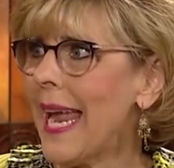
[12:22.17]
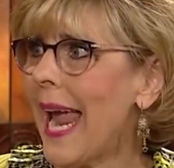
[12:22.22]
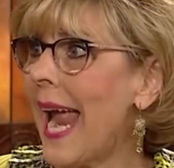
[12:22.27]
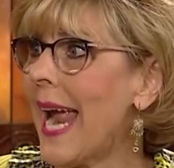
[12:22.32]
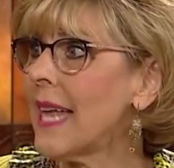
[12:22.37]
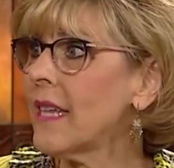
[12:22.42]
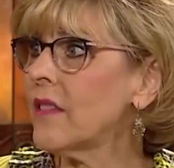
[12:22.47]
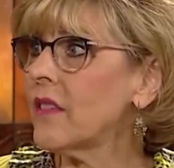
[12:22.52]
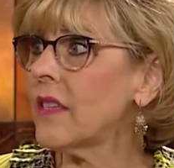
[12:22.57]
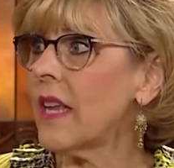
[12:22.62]
He
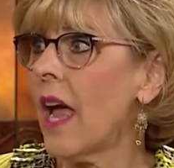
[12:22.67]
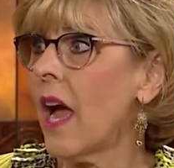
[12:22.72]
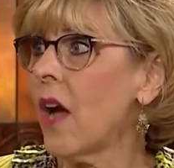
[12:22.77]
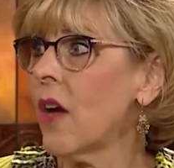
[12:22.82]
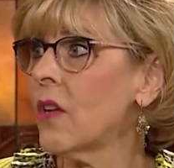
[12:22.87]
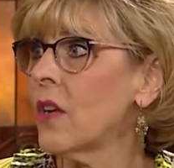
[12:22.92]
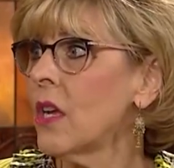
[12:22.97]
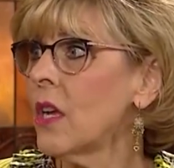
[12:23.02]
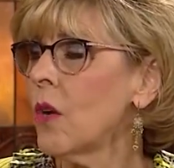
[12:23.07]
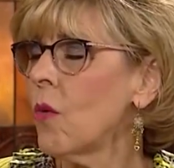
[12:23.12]
hands
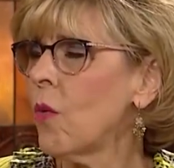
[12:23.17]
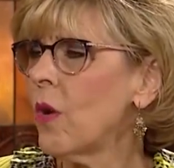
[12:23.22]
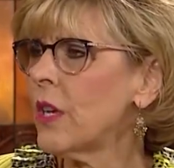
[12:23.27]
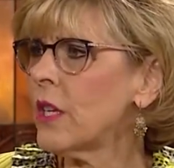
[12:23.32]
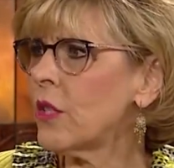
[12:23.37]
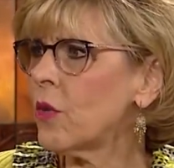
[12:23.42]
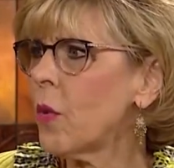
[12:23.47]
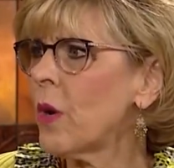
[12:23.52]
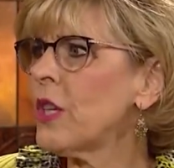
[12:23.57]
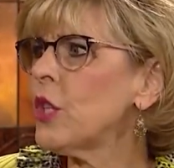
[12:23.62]
down,
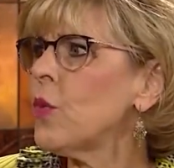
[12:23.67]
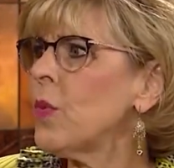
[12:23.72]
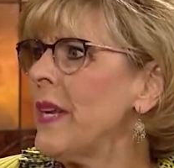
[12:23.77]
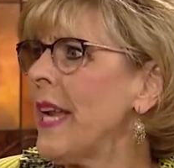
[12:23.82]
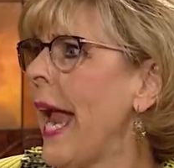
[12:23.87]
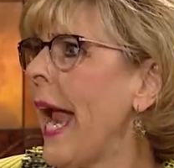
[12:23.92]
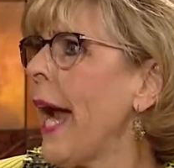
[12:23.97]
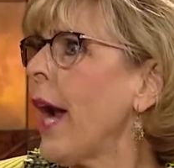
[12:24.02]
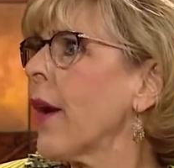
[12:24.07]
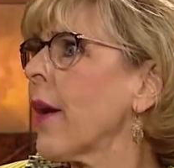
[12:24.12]
it's what you
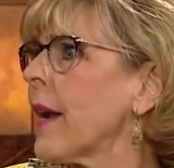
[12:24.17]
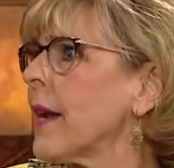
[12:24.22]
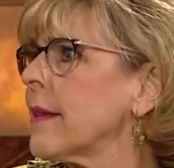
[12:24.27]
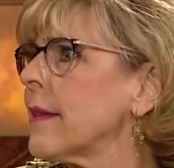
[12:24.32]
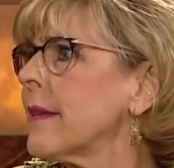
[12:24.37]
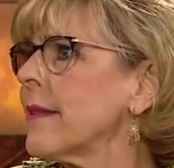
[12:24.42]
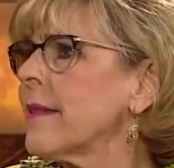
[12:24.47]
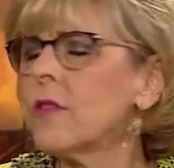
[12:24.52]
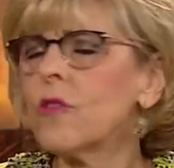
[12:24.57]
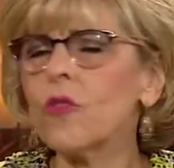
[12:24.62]
inherit.
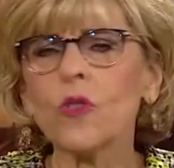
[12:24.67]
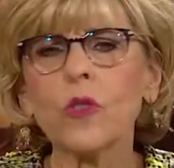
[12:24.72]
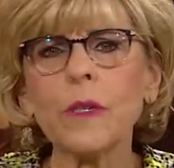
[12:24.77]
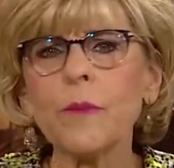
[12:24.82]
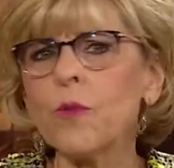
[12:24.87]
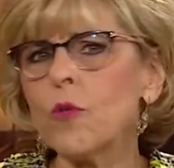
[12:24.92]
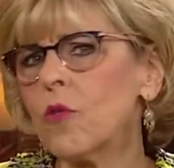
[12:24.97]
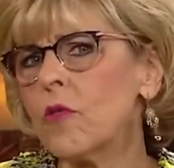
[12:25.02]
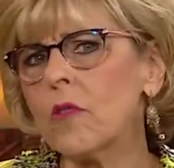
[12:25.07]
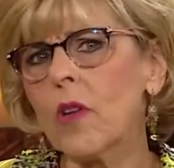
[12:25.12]
The
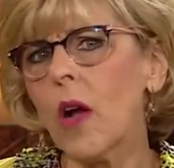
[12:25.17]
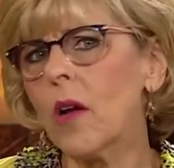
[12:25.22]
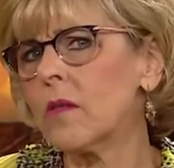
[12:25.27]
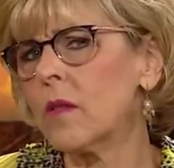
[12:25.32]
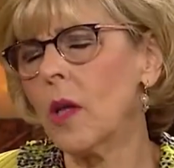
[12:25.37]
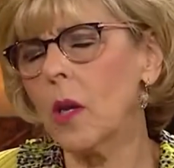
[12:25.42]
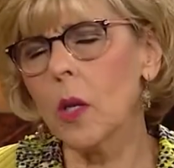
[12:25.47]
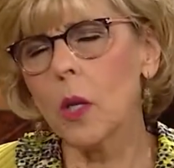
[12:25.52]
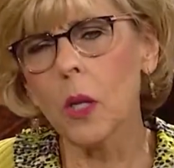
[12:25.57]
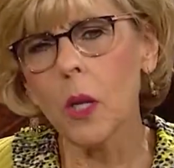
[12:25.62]
scripture talks
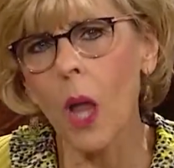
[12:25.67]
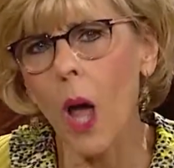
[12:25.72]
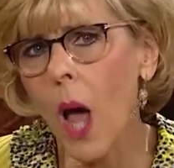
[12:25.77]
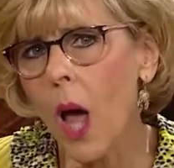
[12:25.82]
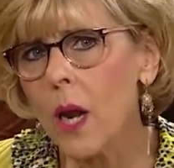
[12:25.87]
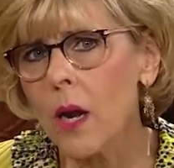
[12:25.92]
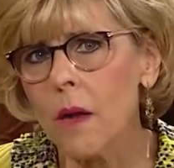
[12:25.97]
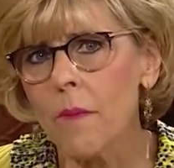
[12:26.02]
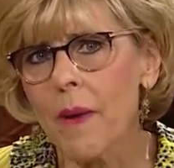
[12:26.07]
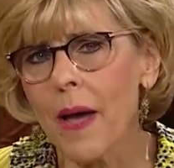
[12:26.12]
a
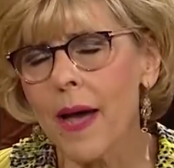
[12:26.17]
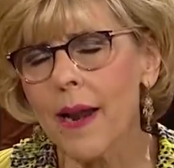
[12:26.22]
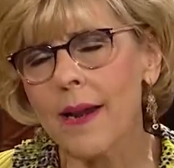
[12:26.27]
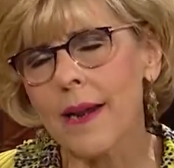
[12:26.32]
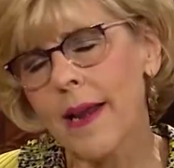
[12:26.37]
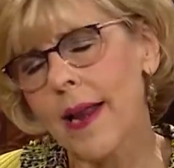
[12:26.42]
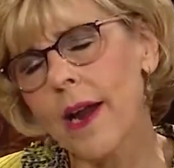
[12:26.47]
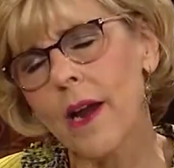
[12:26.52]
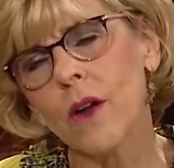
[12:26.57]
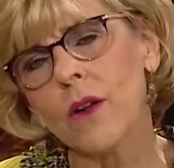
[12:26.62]
lot about
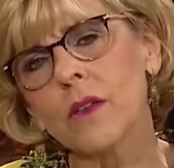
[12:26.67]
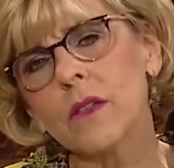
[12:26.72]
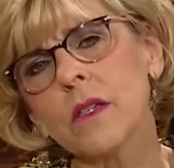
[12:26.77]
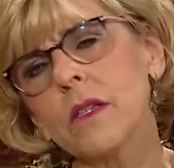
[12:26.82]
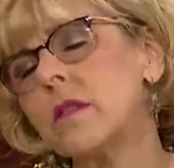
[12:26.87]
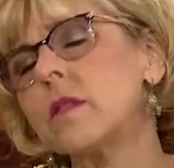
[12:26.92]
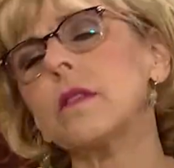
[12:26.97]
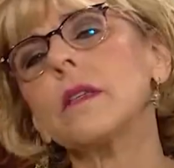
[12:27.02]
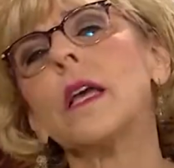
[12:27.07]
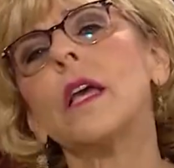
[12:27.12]

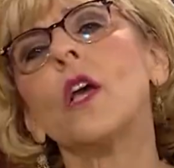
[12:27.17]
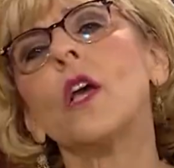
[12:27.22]
inheritance.